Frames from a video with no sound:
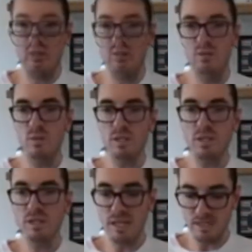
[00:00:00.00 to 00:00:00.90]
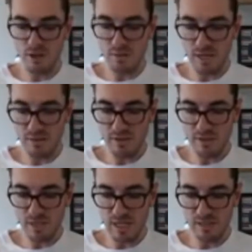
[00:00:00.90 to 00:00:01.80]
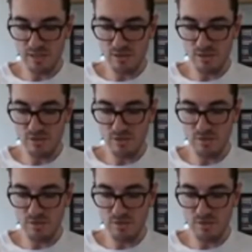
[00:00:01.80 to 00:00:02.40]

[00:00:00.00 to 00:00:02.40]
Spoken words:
So once this does open up, it's just going to ask us to